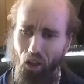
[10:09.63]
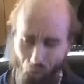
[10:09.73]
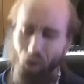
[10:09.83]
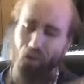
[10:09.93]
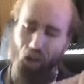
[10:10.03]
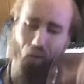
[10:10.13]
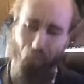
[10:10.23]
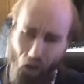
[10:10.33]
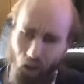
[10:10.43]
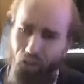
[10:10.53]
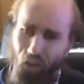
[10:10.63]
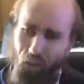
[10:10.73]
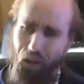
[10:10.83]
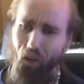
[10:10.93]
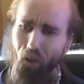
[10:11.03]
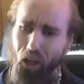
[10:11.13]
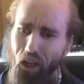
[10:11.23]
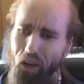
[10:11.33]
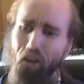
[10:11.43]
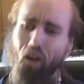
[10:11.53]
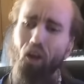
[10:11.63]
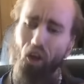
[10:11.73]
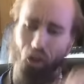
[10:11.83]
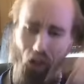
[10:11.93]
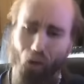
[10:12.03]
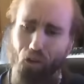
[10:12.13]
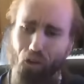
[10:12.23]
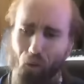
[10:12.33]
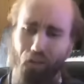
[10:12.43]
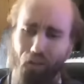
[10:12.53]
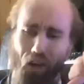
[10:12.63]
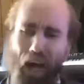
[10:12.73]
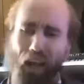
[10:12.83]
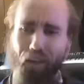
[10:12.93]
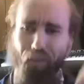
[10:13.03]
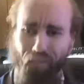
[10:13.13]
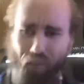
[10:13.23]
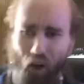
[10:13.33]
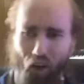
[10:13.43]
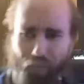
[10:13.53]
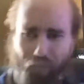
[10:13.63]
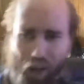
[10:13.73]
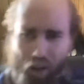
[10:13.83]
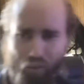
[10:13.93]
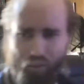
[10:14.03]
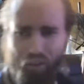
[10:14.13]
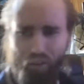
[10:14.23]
the ones that want to see me do good, those are the ones that I give a fuck about.